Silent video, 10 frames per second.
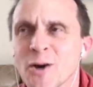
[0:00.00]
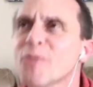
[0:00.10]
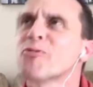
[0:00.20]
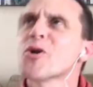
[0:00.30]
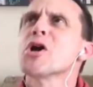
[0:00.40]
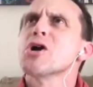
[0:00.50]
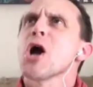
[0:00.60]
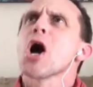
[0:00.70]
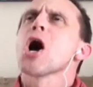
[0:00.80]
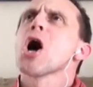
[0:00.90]

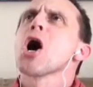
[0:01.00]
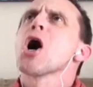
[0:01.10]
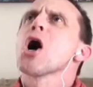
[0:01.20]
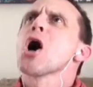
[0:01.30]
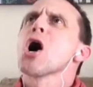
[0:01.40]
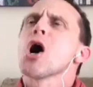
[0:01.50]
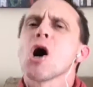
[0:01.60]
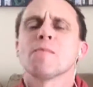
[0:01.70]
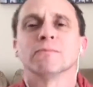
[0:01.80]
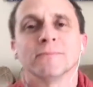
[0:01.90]

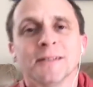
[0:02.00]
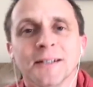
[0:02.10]
Freedom!